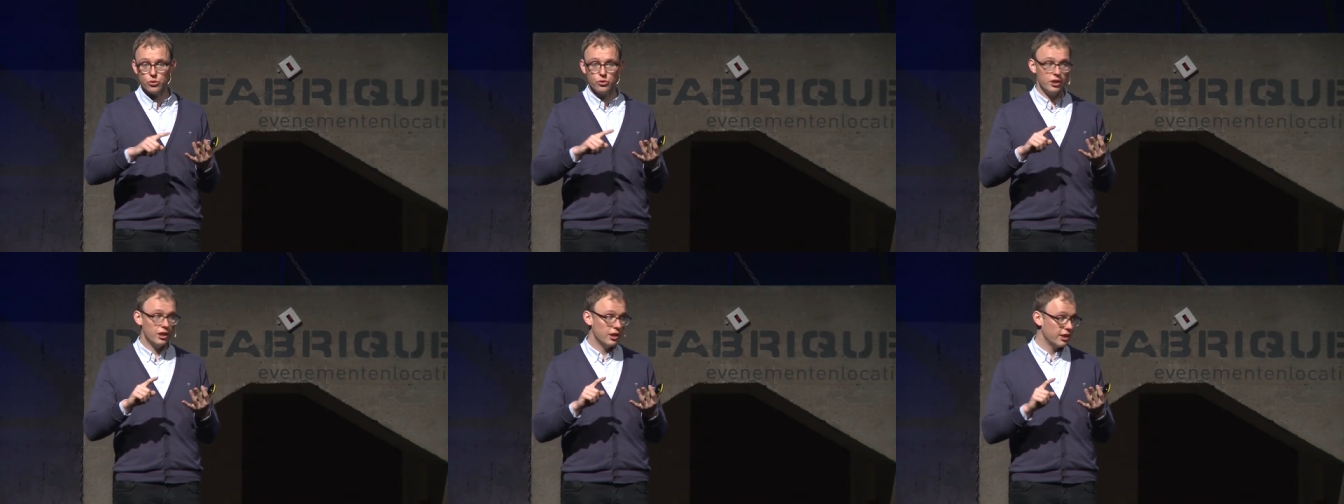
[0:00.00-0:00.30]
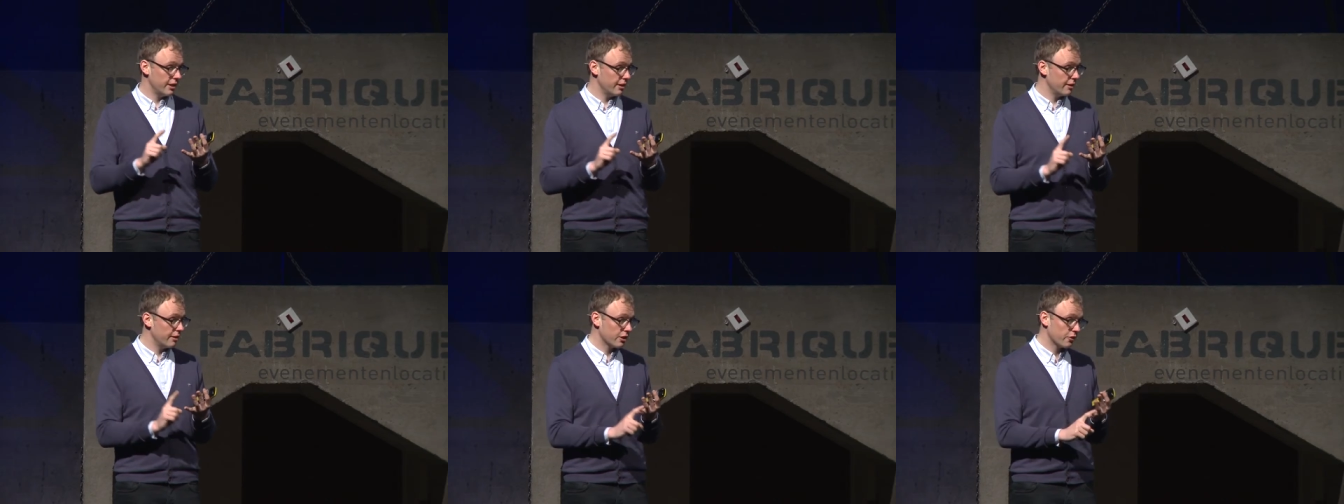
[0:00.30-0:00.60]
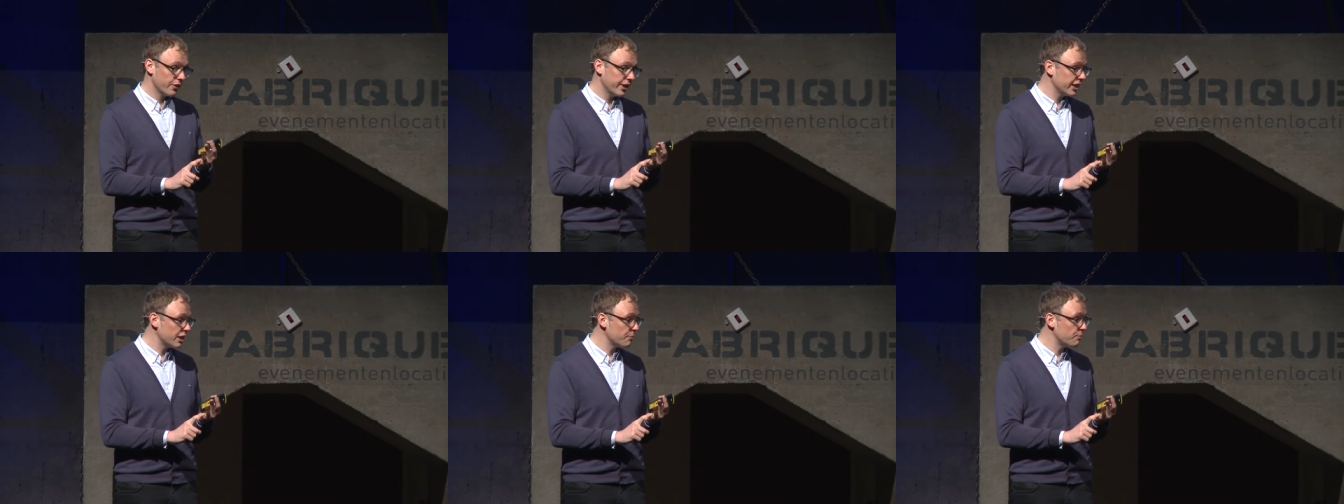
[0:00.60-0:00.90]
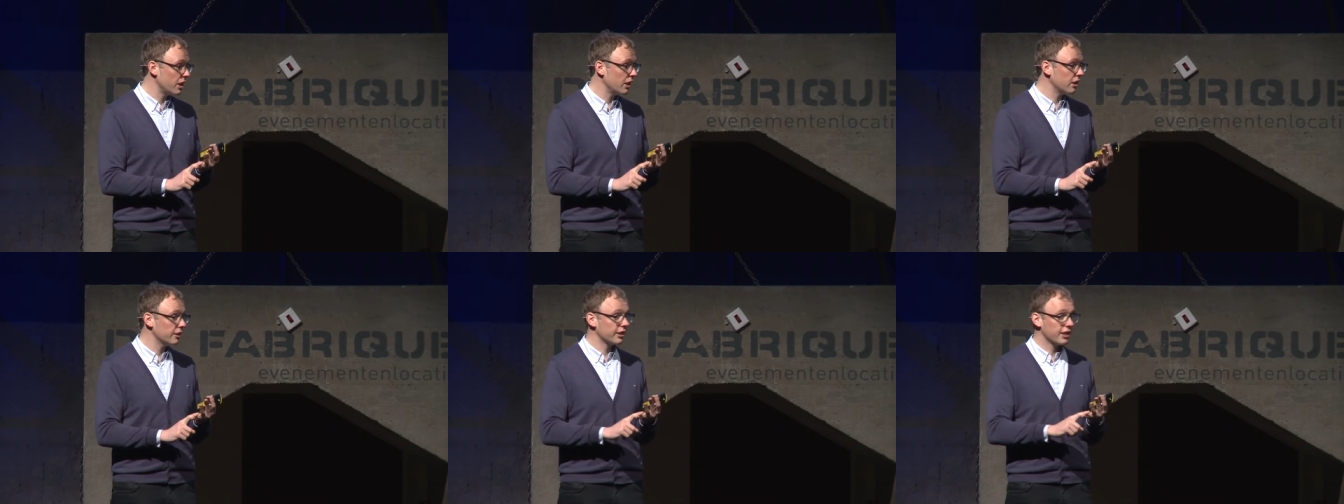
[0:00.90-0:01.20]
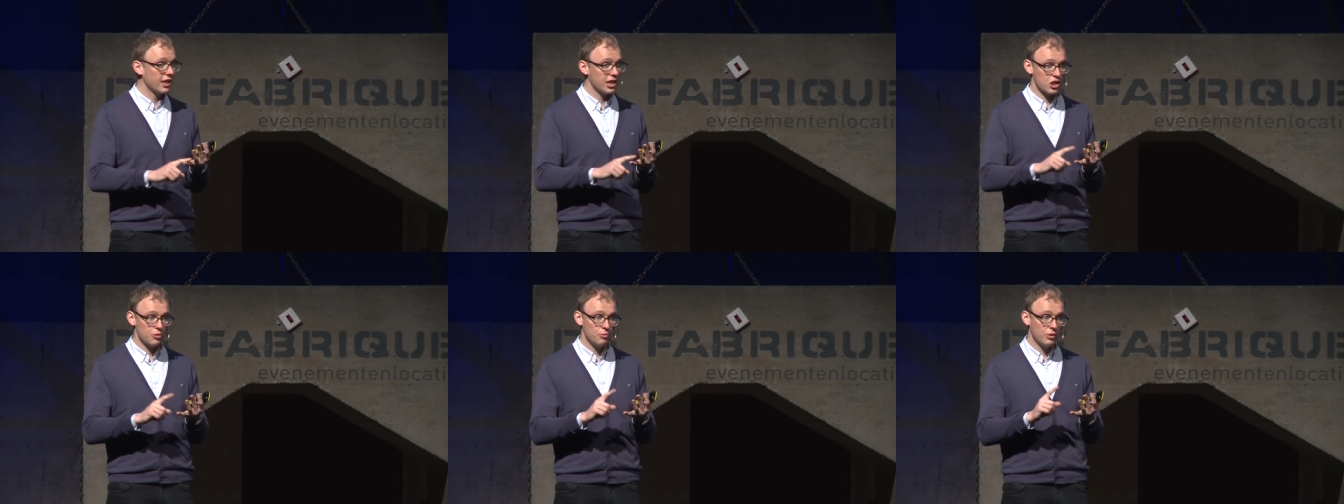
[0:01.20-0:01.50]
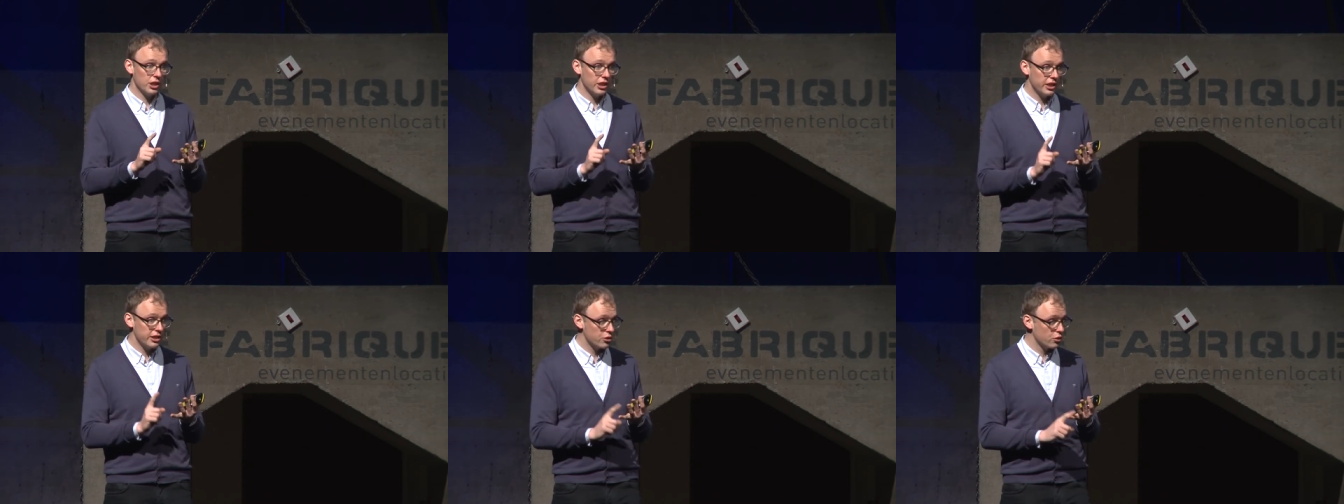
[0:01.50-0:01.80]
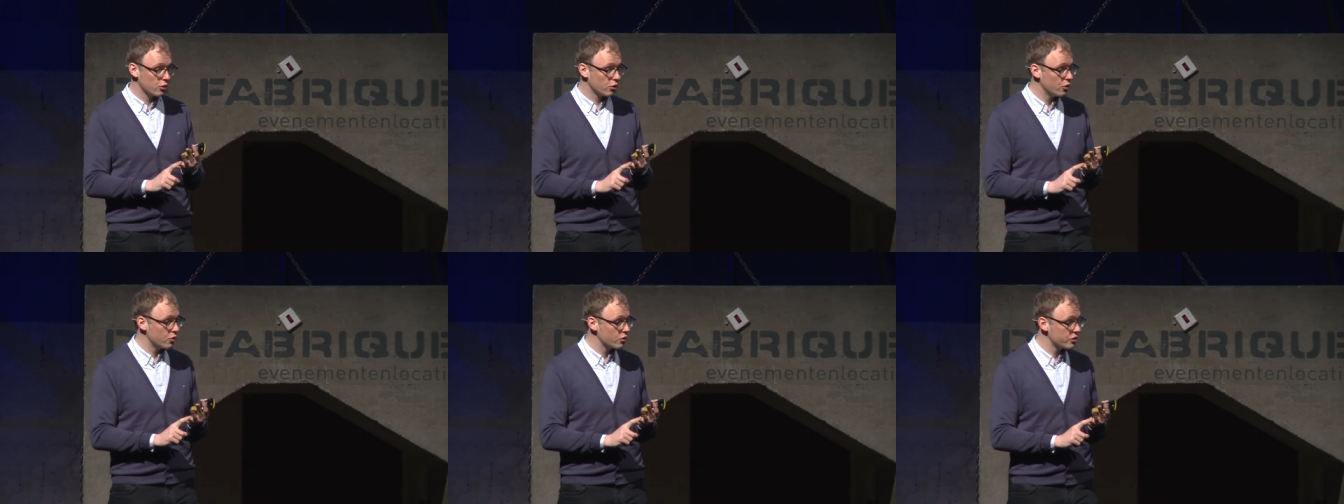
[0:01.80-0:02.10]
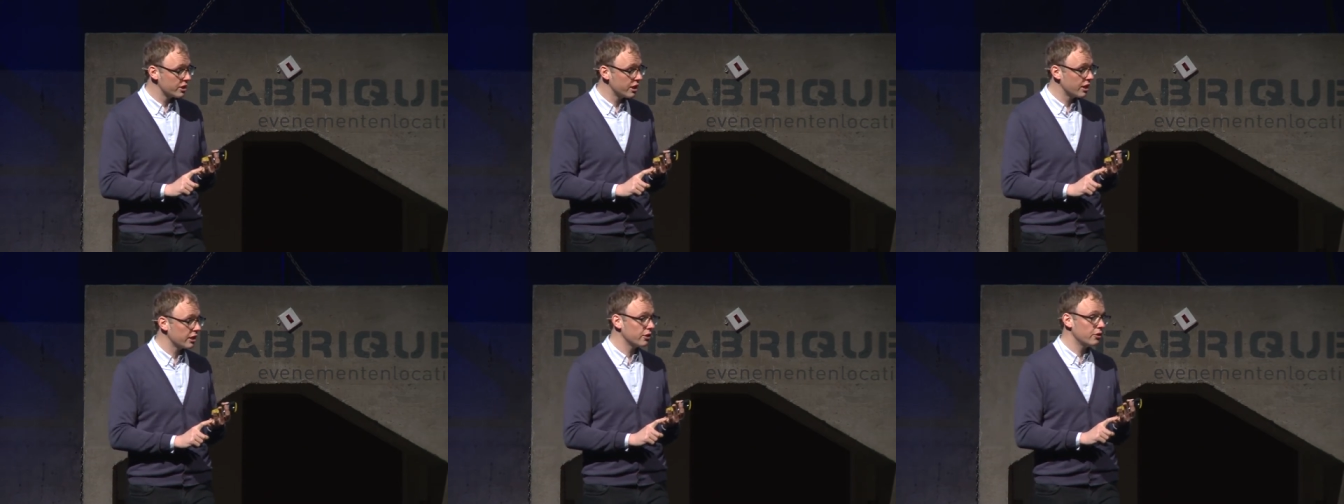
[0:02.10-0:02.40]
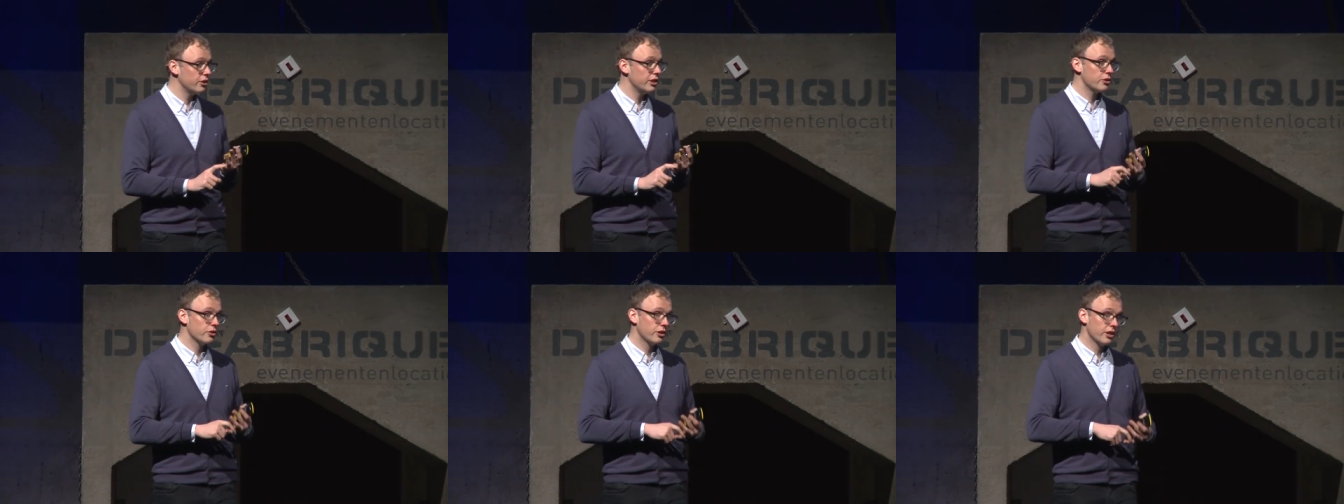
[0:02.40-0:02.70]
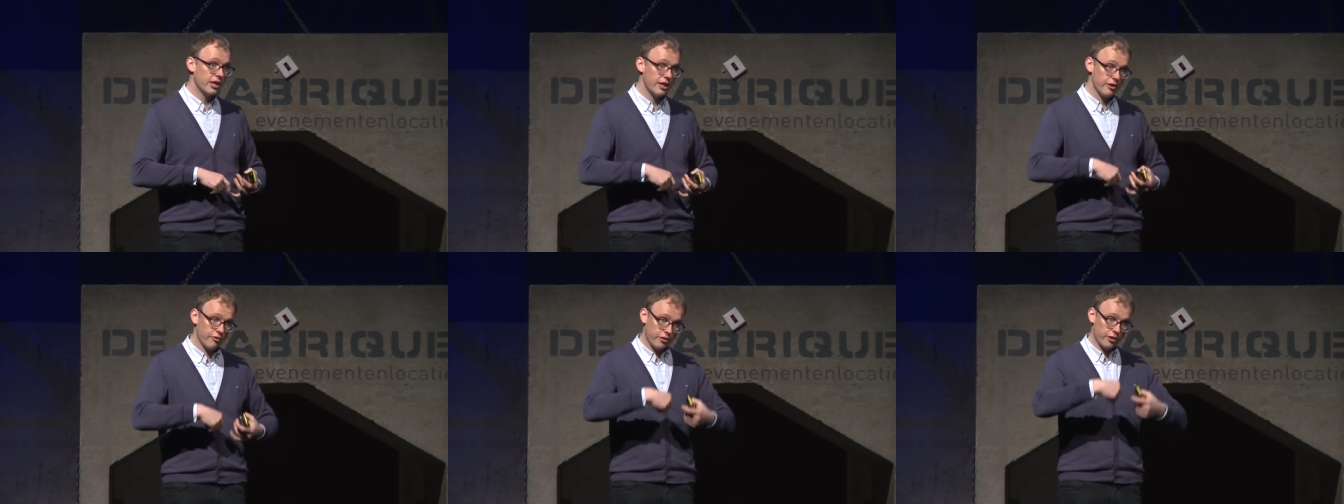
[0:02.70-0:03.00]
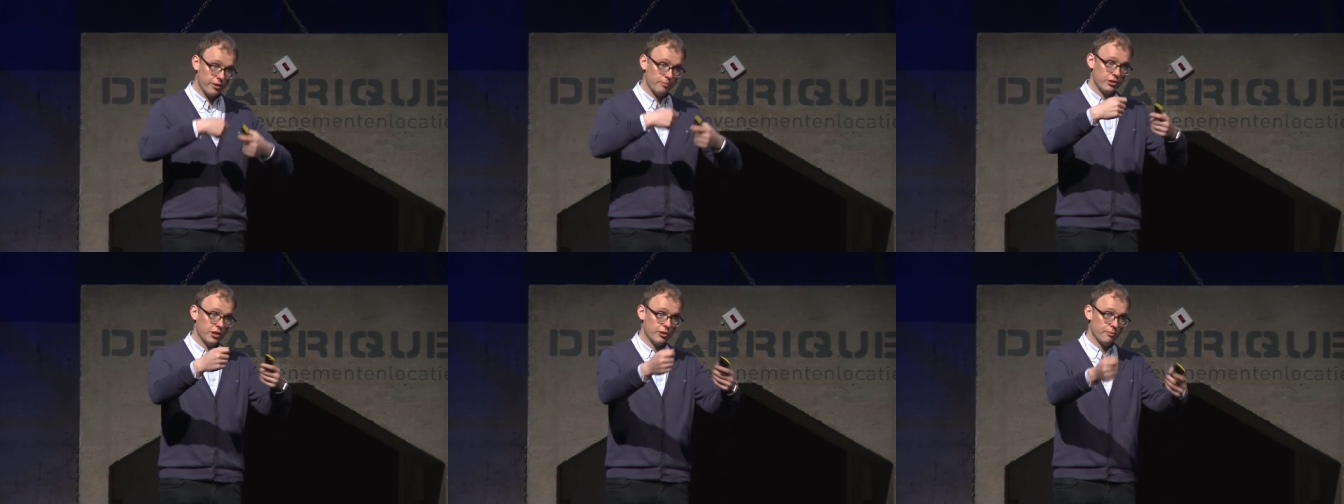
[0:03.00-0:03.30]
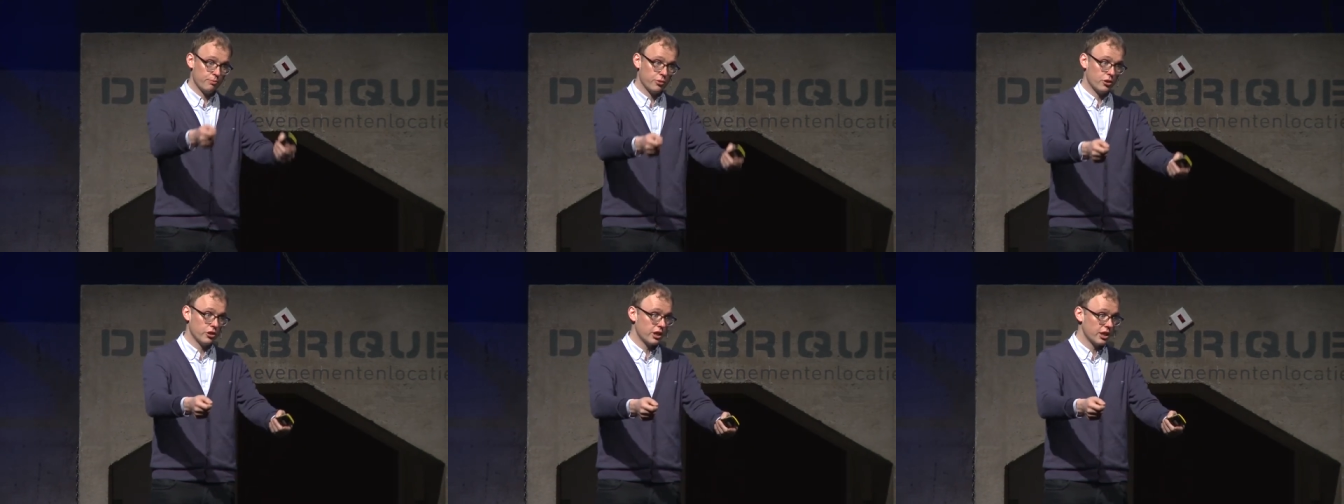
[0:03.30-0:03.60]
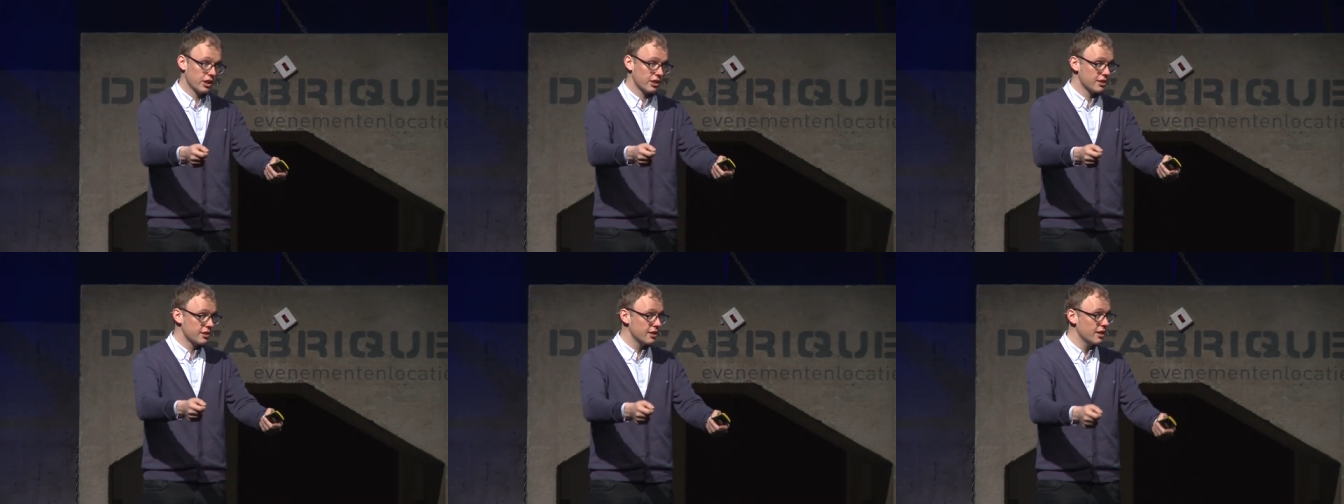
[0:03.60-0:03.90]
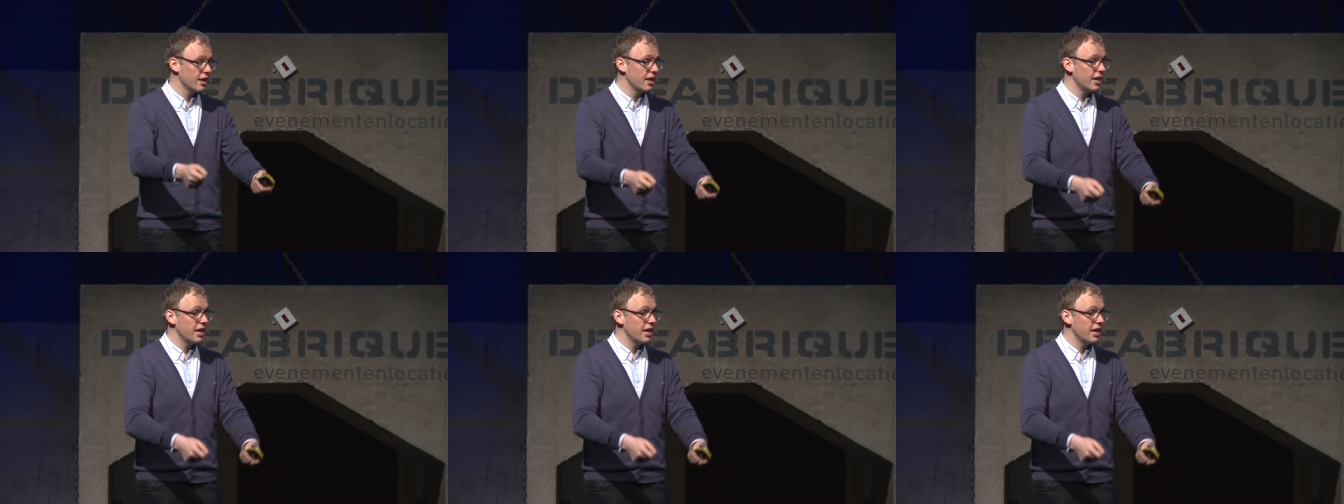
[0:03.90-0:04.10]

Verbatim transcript: to uh, ring the bell, the customer needs to go there, you need to give him the products,